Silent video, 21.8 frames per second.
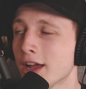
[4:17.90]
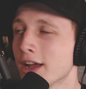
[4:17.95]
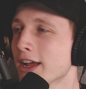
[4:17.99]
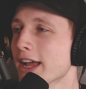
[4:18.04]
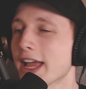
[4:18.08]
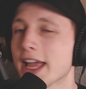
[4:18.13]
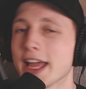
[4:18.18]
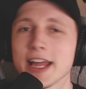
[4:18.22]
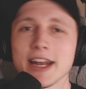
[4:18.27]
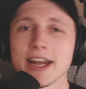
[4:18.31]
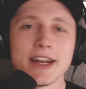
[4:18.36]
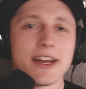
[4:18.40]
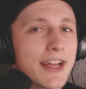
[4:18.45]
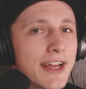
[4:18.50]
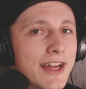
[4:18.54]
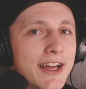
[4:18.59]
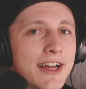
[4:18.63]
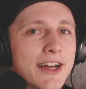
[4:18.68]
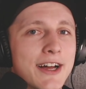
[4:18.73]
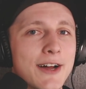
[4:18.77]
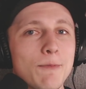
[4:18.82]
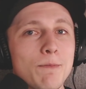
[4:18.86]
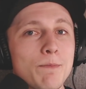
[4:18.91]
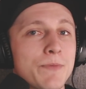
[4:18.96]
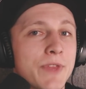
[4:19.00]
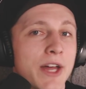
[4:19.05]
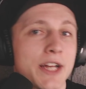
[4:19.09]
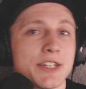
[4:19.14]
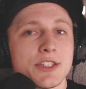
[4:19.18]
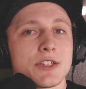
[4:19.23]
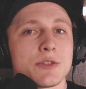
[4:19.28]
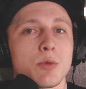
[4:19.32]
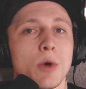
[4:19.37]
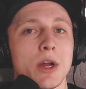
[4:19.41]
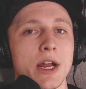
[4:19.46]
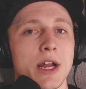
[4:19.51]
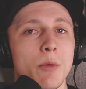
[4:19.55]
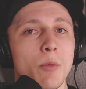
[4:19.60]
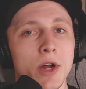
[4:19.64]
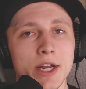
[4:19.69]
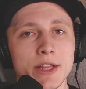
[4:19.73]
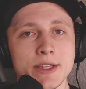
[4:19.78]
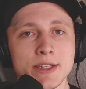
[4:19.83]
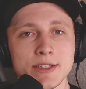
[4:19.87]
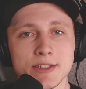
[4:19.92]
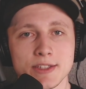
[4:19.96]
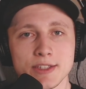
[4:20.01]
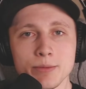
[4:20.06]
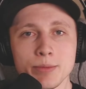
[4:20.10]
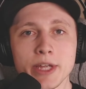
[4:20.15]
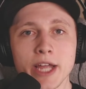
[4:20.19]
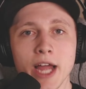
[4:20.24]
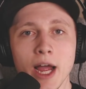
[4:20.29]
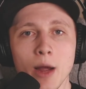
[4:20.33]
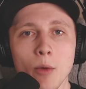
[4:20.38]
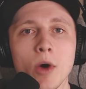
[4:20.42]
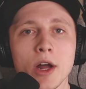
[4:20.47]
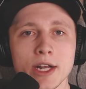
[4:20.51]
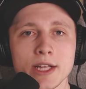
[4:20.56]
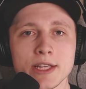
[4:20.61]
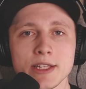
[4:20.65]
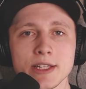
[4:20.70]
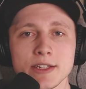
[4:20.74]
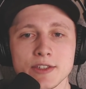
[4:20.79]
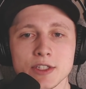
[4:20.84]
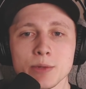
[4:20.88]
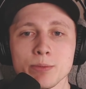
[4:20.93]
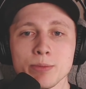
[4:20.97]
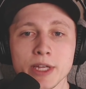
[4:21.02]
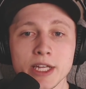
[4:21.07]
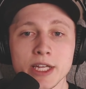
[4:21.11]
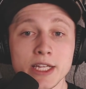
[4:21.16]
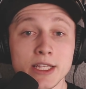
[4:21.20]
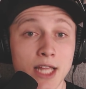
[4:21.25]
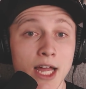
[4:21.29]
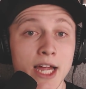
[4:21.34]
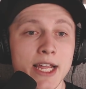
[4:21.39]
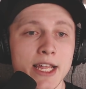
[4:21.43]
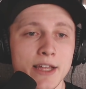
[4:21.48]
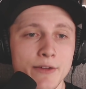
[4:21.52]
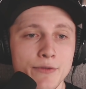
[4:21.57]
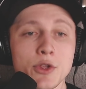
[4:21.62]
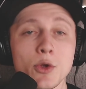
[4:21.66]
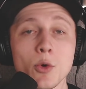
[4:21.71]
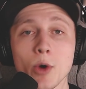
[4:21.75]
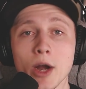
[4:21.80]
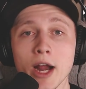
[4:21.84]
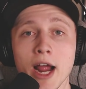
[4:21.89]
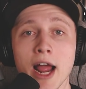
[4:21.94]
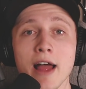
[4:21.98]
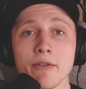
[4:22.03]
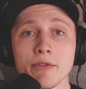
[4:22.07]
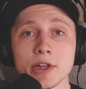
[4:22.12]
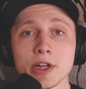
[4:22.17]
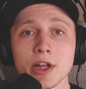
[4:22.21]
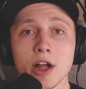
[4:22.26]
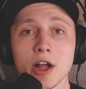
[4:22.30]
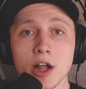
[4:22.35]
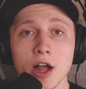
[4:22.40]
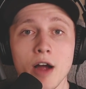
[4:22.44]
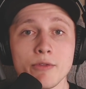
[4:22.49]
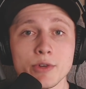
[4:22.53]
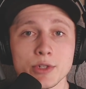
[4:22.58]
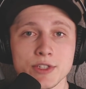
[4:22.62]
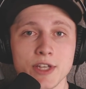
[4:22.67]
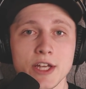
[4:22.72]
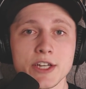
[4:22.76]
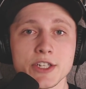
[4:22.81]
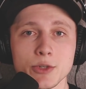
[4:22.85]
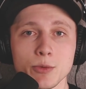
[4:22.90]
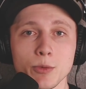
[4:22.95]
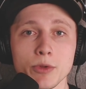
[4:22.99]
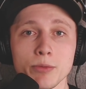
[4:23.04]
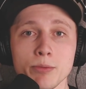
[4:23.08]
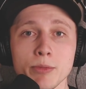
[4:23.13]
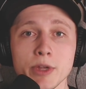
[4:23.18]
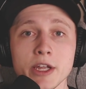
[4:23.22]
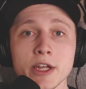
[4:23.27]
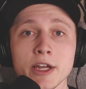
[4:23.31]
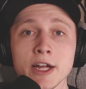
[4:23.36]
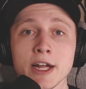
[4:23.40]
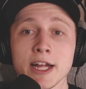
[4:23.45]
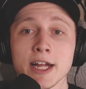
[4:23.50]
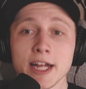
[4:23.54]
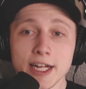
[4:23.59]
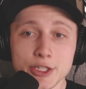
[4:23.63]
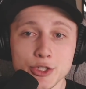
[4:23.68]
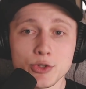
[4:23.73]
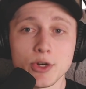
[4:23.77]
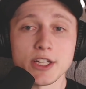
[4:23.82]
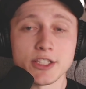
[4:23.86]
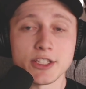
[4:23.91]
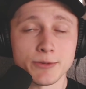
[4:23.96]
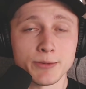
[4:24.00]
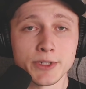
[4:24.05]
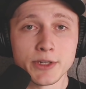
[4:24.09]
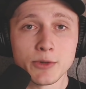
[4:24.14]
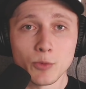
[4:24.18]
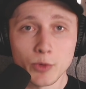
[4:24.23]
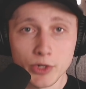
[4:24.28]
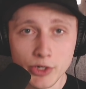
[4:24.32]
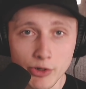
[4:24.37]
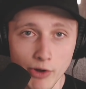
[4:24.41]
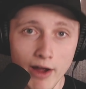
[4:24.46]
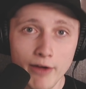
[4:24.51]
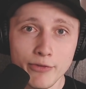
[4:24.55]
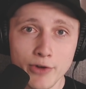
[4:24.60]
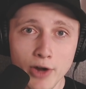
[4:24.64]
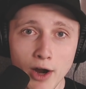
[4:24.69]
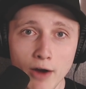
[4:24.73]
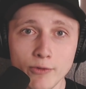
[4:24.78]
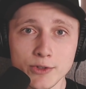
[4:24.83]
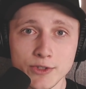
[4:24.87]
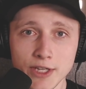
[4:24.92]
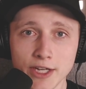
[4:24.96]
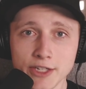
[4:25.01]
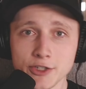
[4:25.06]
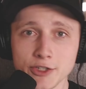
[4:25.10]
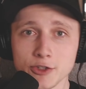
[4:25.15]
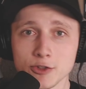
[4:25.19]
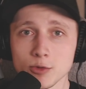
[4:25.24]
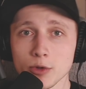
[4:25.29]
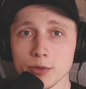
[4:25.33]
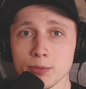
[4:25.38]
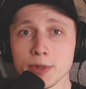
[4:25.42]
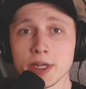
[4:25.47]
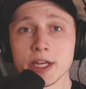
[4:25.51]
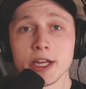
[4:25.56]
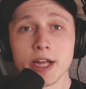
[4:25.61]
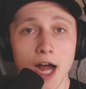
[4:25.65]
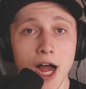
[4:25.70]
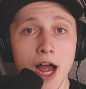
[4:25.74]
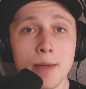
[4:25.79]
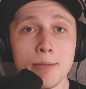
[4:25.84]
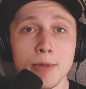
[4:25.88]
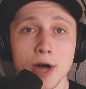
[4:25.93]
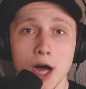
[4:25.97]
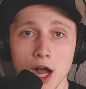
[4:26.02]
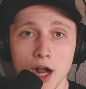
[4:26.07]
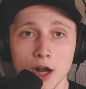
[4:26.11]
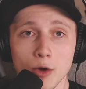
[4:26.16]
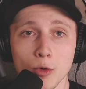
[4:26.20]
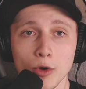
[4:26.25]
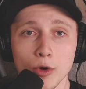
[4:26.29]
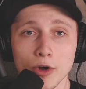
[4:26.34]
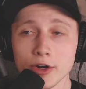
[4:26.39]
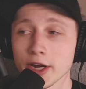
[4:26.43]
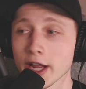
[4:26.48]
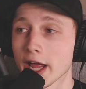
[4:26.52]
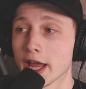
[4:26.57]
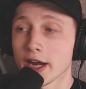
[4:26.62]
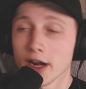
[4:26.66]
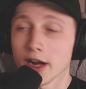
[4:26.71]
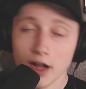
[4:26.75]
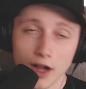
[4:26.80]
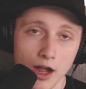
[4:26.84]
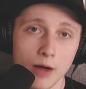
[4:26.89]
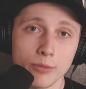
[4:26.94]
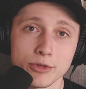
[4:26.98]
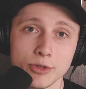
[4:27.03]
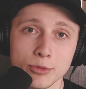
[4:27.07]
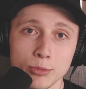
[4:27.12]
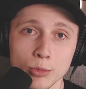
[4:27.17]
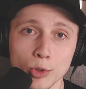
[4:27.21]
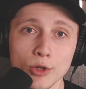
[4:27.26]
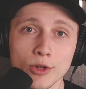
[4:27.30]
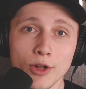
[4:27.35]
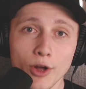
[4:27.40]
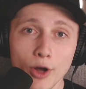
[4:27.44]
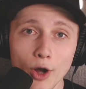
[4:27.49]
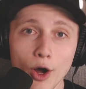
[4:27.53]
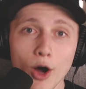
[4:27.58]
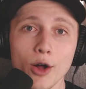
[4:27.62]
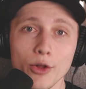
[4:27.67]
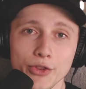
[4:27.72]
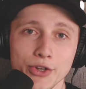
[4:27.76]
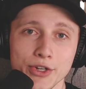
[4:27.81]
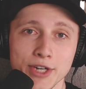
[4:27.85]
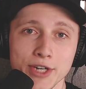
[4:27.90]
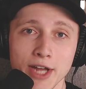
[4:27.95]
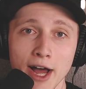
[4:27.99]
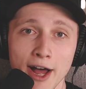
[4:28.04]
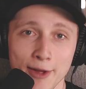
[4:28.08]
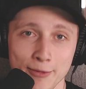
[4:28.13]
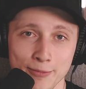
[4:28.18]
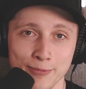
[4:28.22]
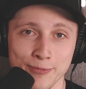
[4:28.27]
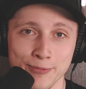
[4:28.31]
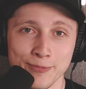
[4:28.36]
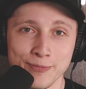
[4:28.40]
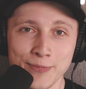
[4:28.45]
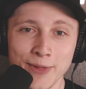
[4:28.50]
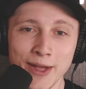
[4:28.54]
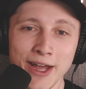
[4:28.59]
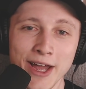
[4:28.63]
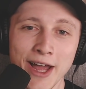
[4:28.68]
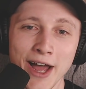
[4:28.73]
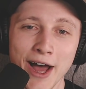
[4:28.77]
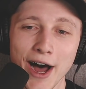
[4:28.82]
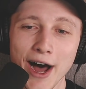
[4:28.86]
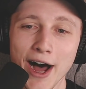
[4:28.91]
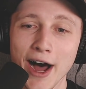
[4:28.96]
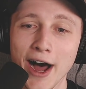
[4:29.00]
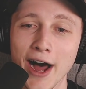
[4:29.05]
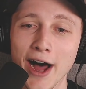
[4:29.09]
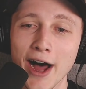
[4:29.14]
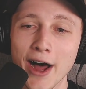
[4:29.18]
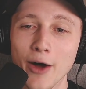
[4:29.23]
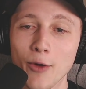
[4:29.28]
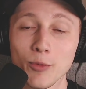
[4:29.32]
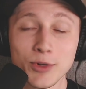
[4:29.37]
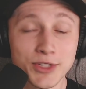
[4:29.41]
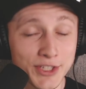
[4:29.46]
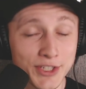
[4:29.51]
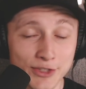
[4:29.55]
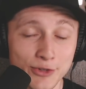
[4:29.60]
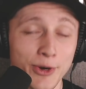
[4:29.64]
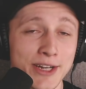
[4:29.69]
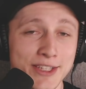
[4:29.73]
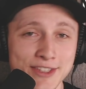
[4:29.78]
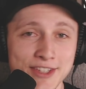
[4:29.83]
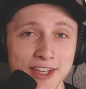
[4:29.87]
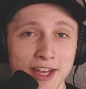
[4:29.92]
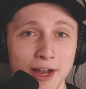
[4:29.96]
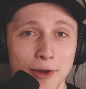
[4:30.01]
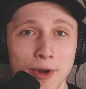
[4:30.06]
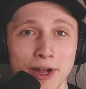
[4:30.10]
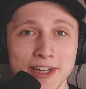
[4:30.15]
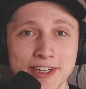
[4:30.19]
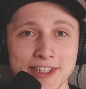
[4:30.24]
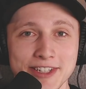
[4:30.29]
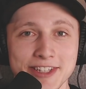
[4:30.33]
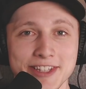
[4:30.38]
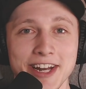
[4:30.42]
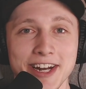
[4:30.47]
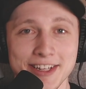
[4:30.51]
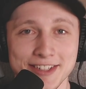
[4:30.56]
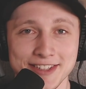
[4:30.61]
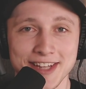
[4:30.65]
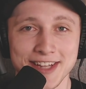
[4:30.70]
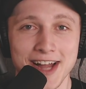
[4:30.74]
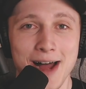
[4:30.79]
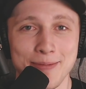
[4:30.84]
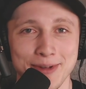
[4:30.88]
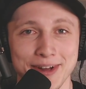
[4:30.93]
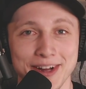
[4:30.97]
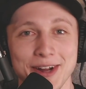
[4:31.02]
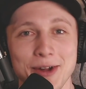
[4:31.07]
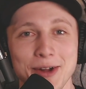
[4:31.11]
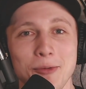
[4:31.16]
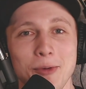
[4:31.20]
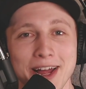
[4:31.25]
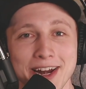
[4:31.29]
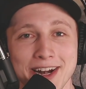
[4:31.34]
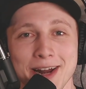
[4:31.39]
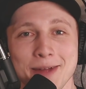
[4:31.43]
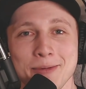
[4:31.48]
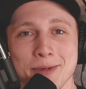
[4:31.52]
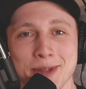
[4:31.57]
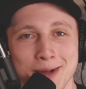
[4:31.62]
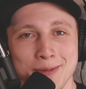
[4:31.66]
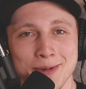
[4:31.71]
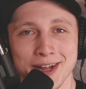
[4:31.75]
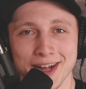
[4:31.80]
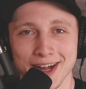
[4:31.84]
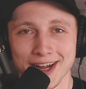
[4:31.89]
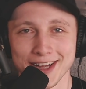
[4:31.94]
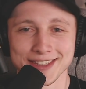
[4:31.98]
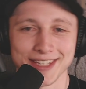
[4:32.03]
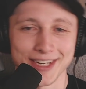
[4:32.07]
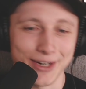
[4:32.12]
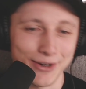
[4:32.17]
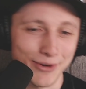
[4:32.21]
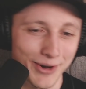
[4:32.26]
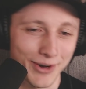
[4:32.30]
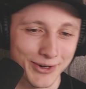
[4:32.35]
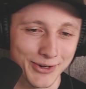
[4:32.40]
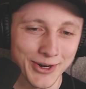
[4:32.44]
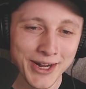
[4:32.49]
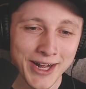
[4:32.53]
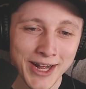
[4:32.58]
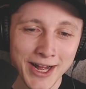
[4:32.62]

and that's just what I wanted this to be. I wanted this to be like if you were having a conversation with me. And trust me, when you have conversations with me, I'm awkward and uncomfortable all the time. Which is a great segue into today's topic. Why did I become a content creator?